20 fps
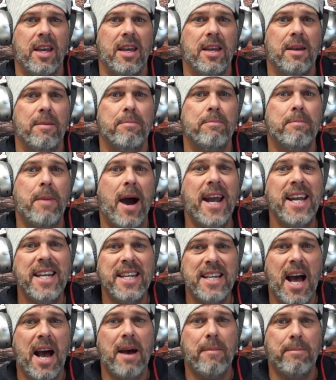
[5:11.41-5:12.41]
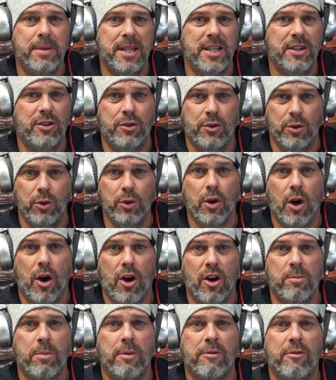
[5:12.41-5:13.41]
It might not be too
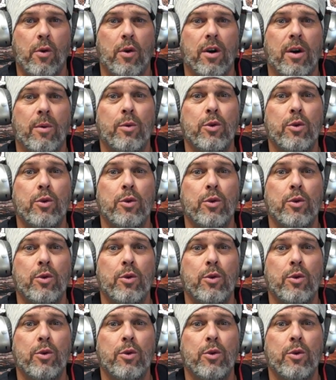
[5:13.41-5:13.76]
long before